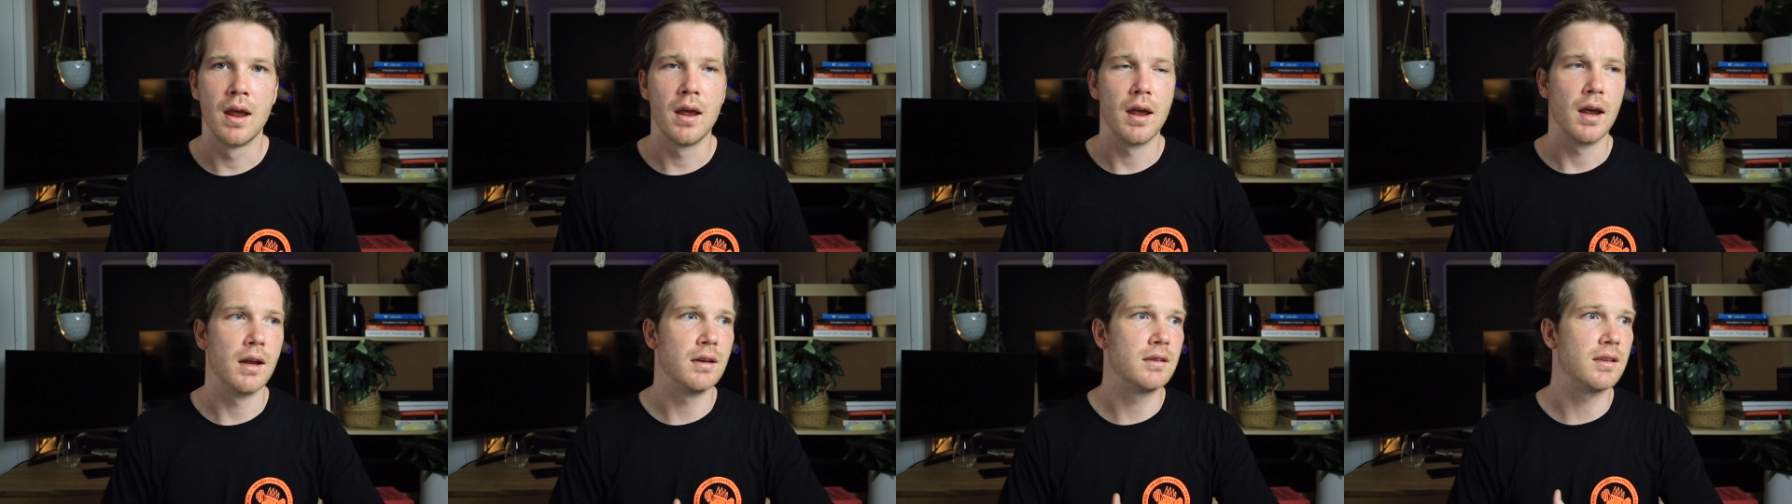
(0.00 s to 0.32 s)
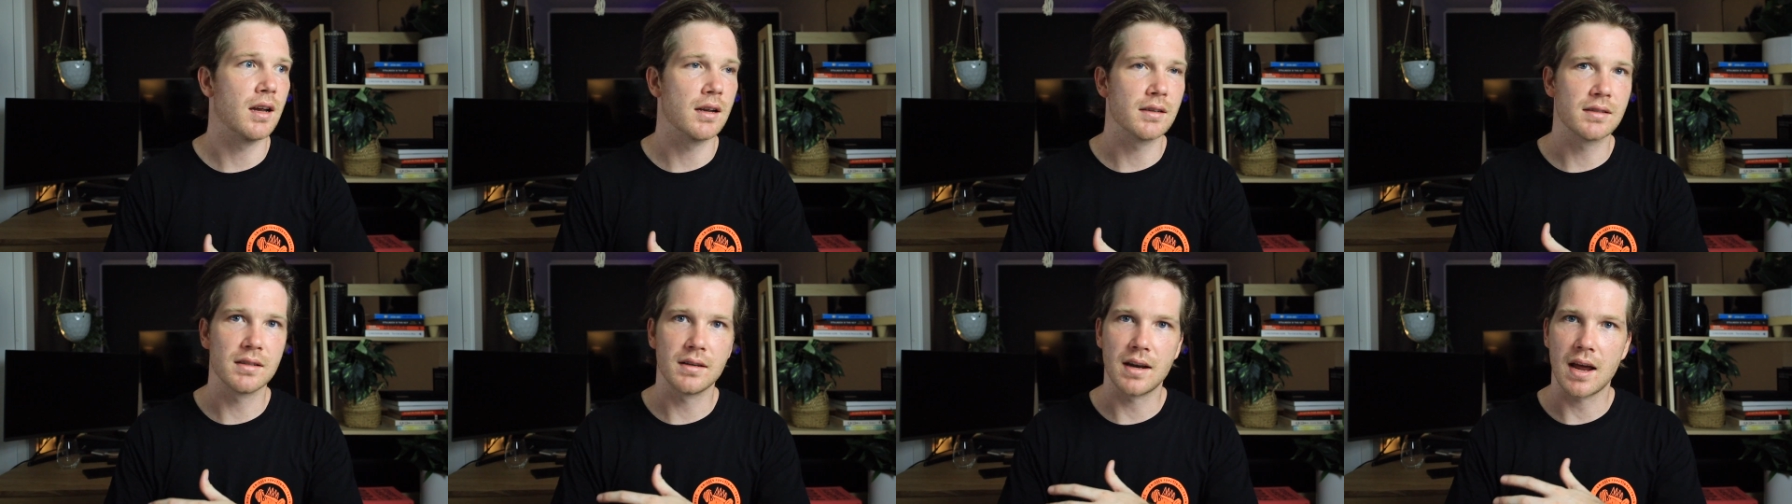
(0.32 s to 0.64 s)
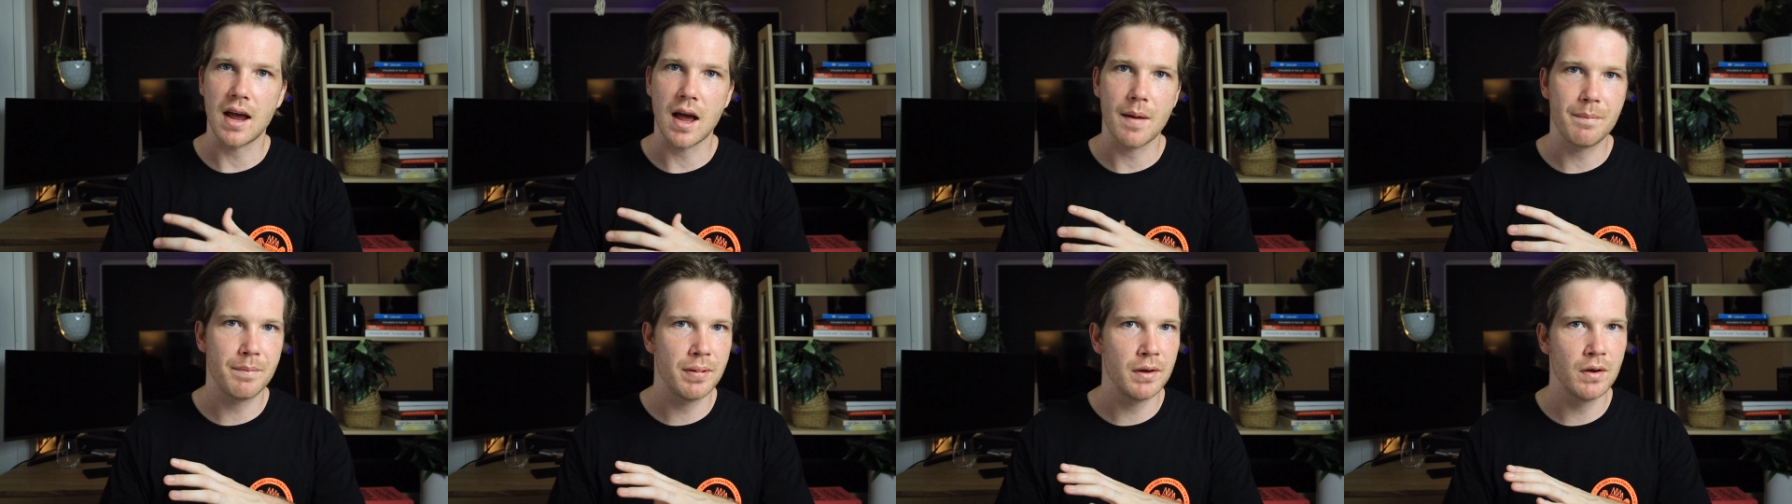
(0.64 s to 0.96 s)
It doesn't
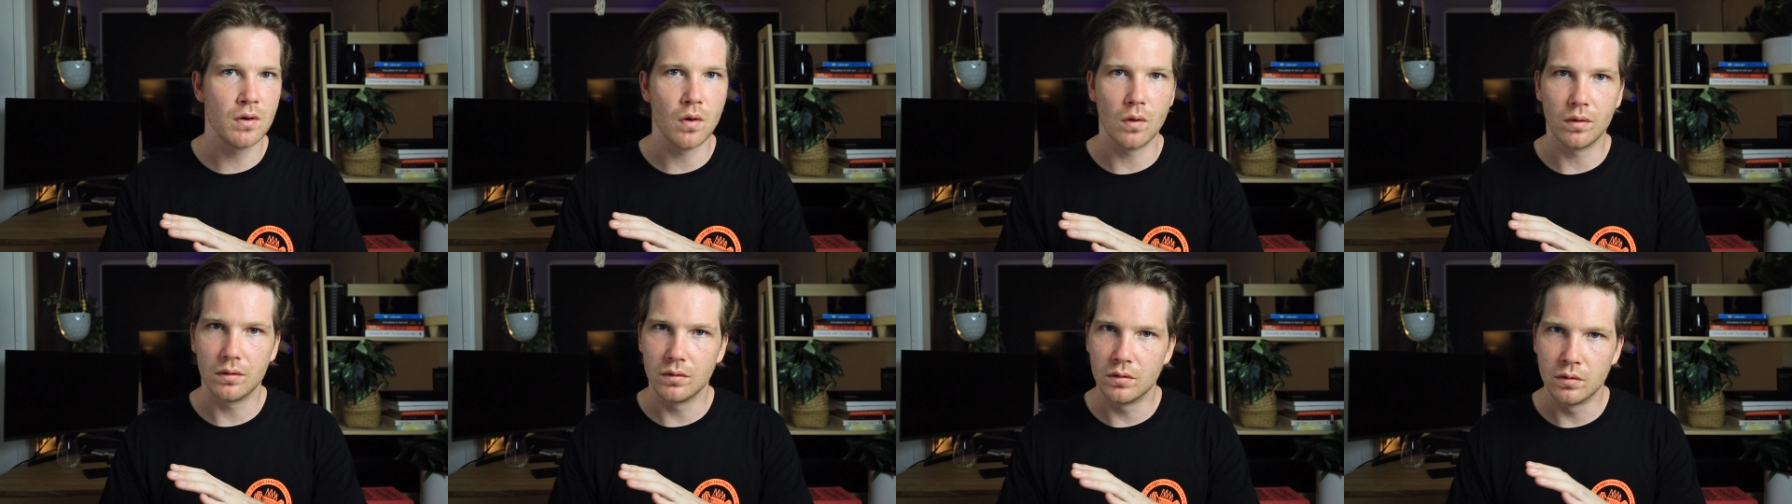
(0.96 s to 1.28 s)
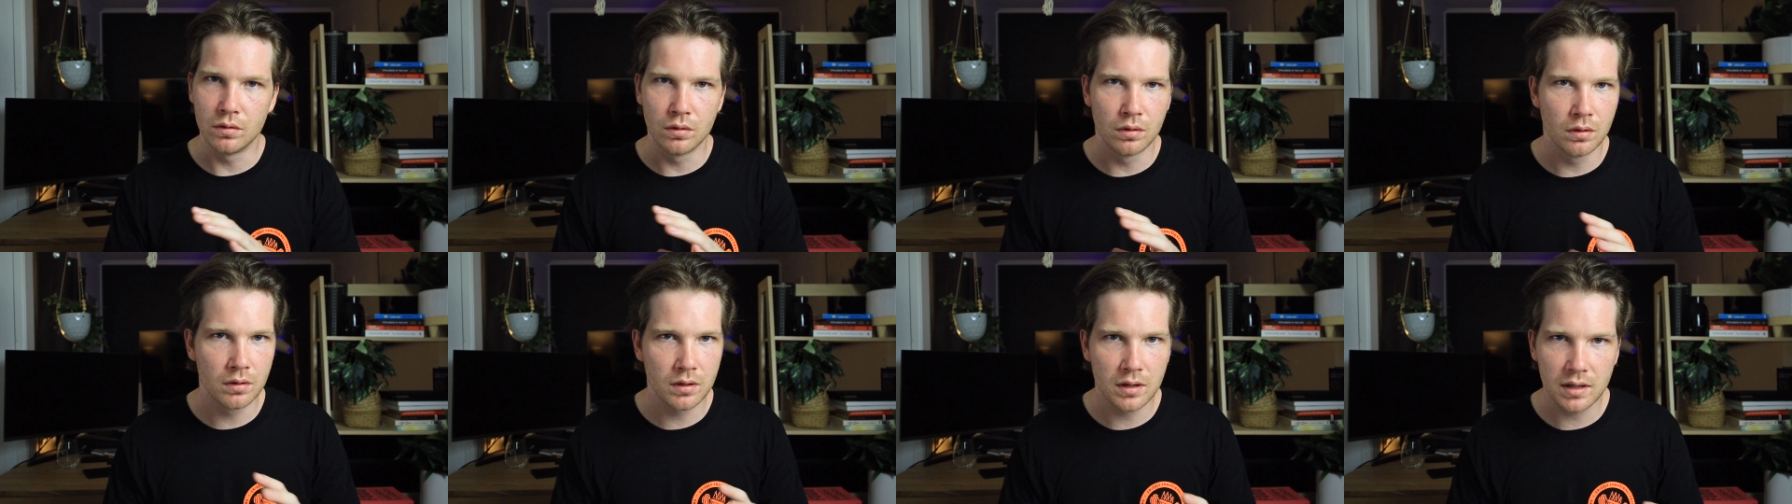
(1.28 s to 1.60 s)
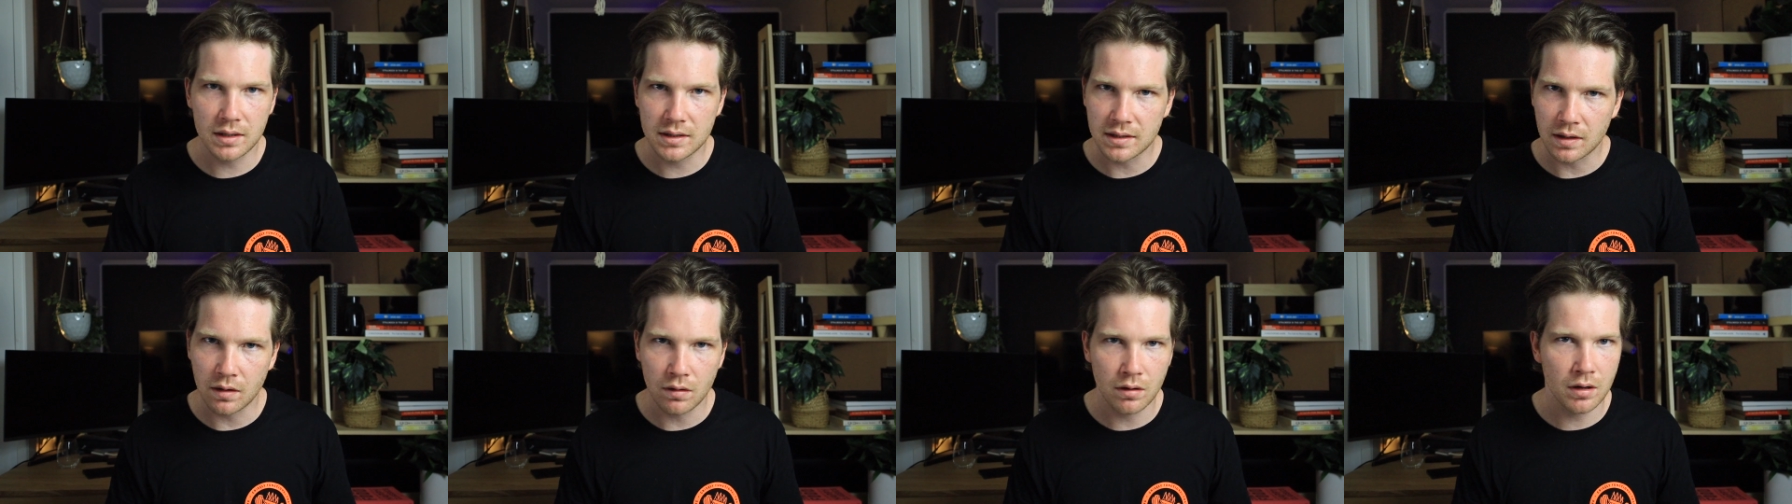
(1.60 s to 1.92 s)
happen all the
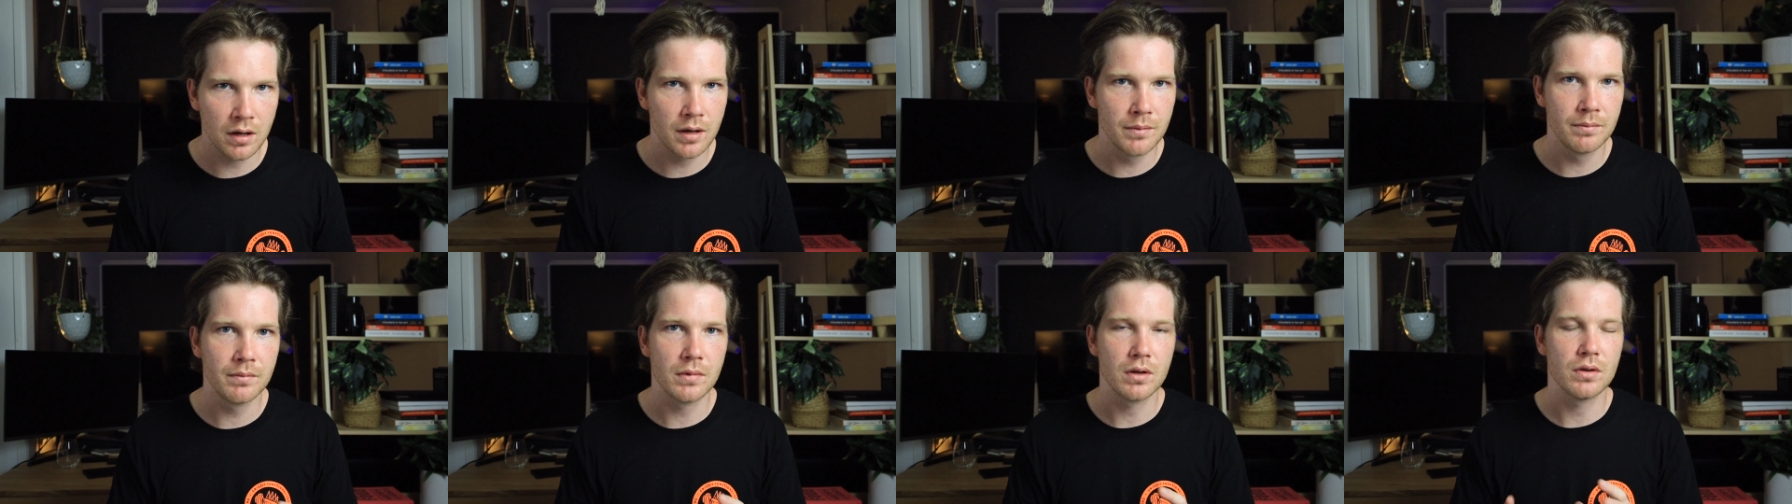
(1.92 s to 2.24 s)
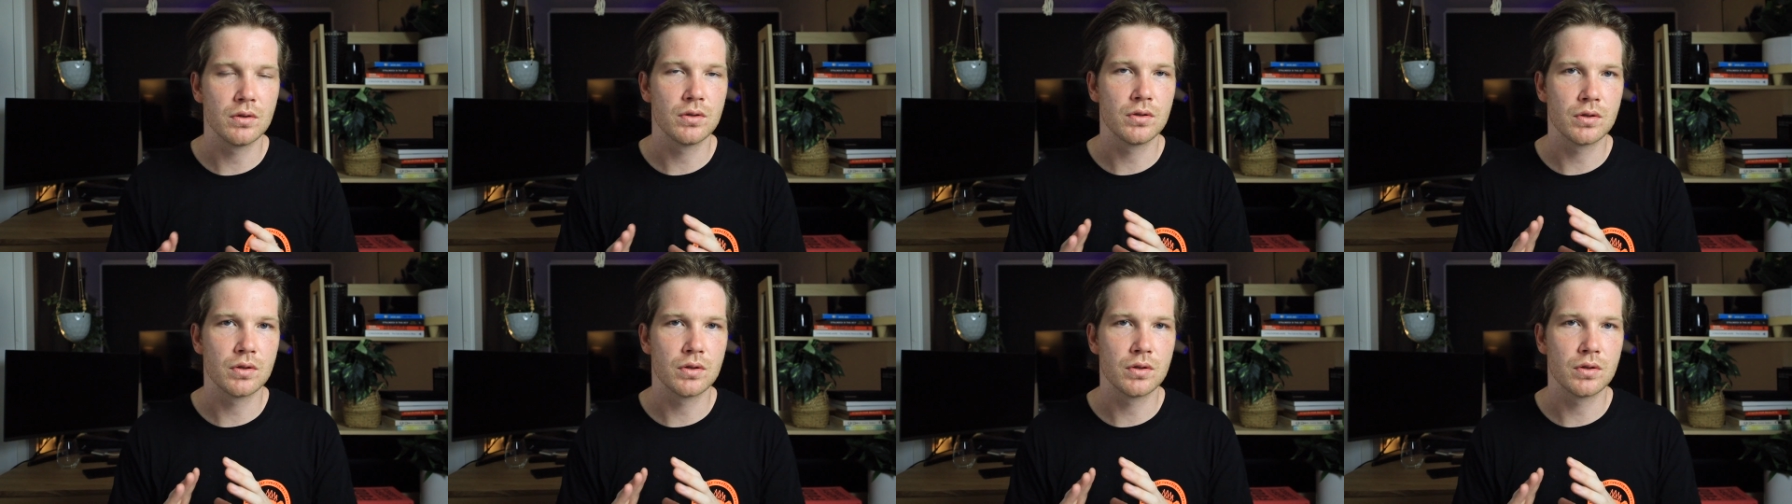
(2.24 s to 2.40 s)
time.